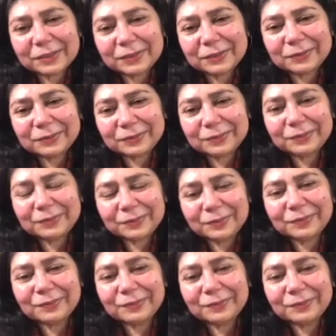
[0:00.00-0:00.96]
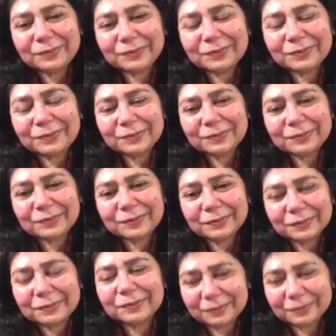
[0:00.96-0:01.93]

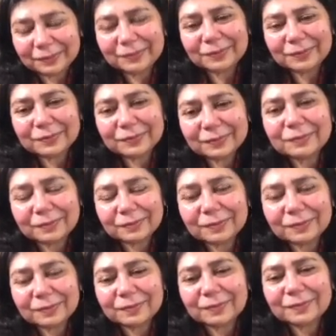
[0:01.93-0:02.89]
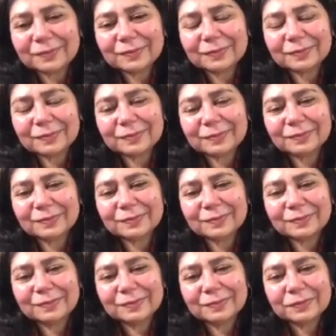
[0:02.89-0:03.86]

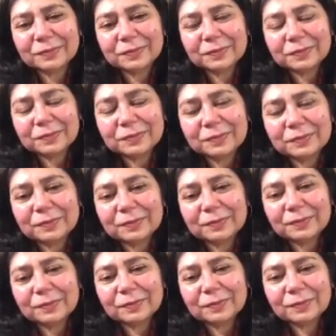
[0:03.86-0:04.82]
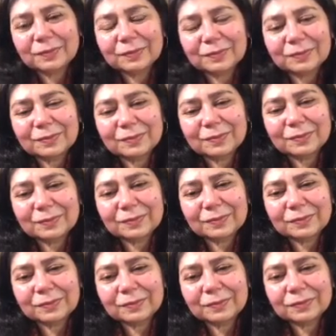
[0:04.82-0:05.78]

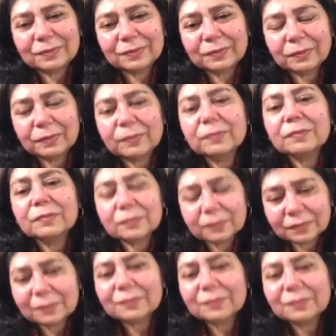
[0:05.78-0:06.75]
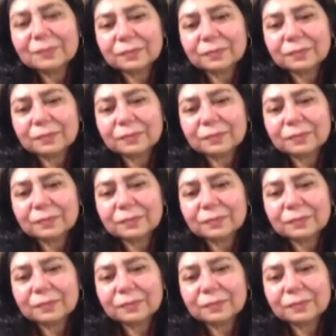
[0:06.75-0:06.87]
This person isn't speaking.